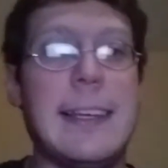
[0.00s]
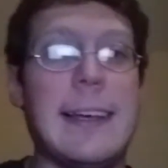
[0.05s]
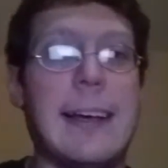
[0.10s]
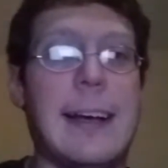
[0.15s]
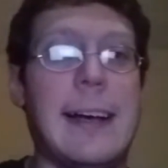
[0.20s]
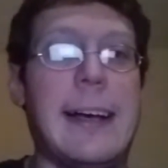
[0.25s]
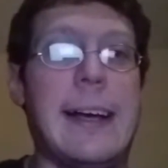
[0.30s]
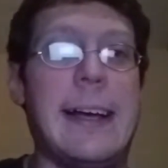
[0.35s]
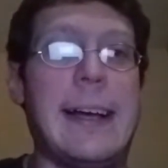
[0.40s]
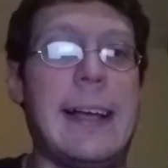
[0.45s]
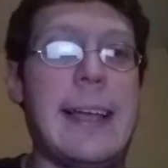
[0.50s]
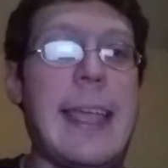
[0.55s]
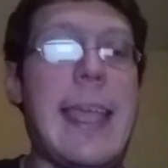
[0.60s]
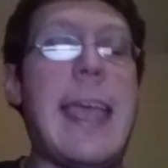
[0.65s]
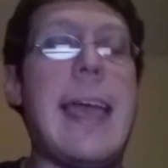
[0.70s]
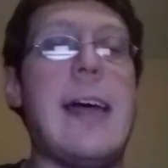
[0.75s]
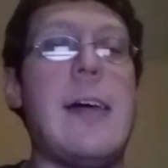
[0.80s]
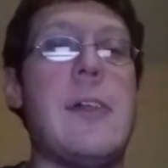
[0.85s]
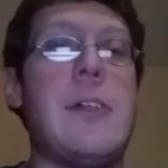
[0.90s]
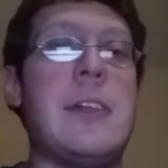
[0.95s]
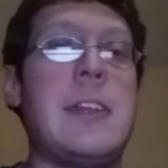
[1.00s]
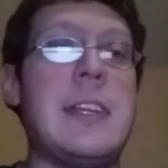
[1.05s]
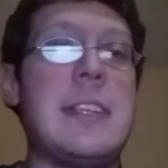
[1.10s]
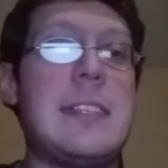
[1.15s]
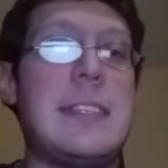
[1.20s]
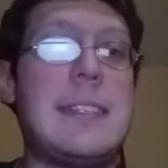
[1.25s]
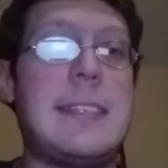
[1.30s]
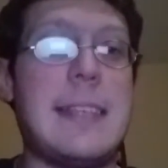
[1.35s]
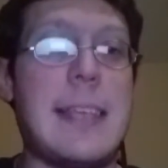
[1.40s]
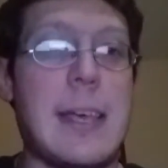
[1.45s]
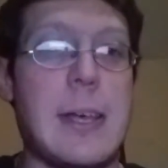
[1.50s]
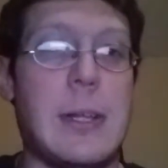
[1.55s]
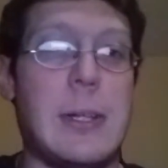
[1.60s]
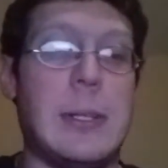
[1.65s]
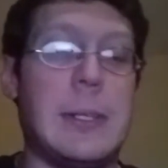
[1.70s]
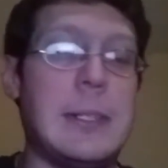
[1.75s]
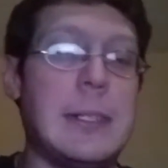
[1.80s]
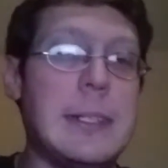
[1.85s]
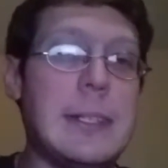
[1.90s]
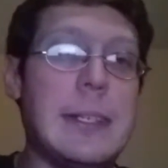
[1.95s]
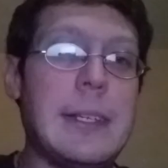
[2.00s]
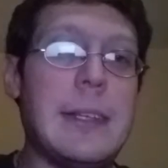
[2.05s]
Hell in a Cell,